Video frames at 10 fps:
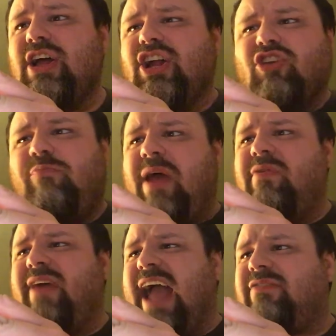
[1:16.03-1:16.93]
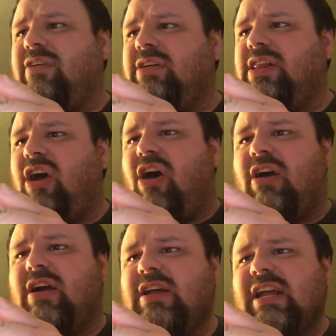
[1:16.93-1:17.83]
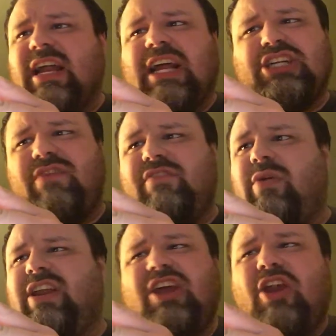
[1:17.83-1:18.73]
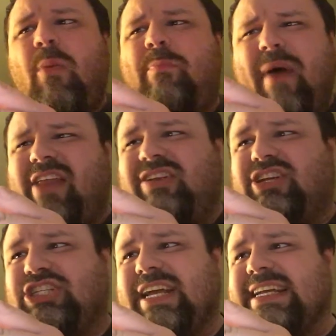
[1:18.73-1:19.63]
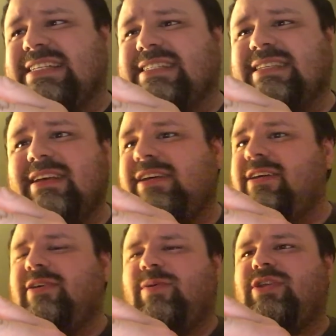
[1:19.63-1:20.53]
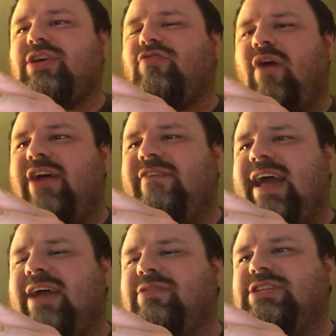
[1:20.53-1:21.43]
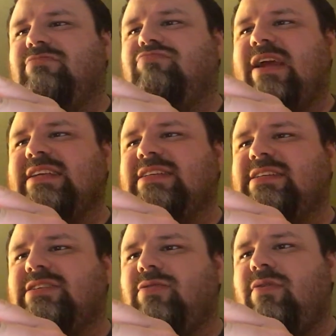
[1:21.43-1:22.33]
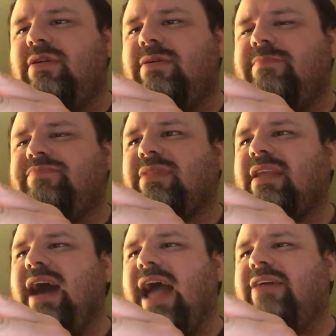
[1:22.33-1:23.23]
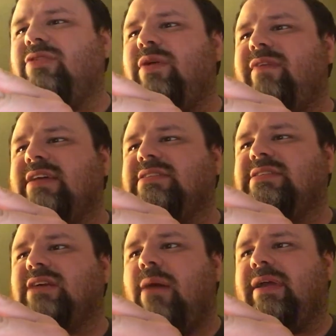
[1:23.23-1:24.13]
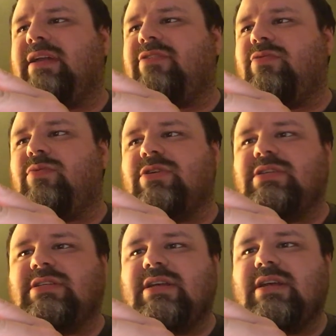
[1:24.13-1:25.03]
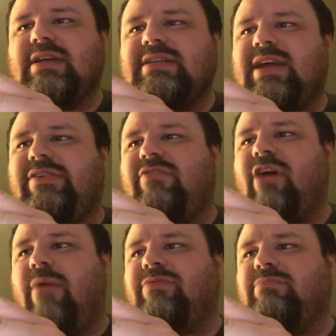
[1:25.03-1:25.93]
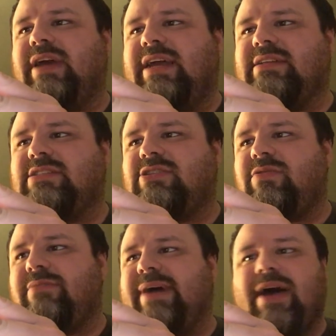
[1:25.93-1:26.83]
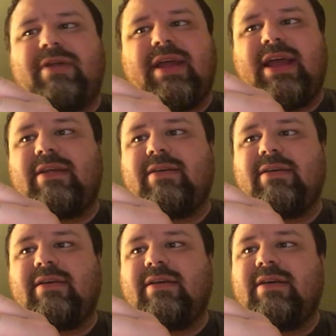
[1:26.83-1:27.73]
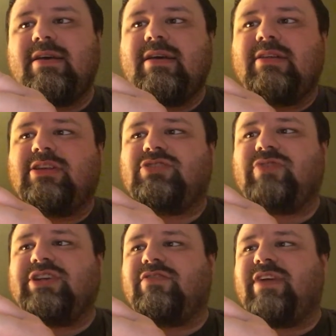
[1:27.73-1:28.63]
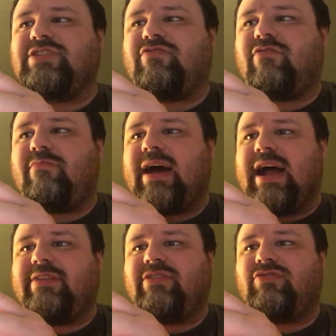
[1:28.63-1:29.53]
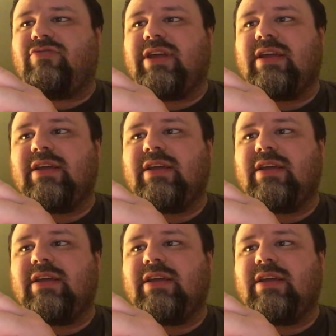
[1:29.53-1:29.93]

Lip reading: You've been with Akron all along! I should have known it! You're no better than she is!" With a cry of anguish, he raised his sword. Islandwy ran sobbing into the woods. Terran dropped the blade and stood with the bowed head. The stranger ventured from behind the tree.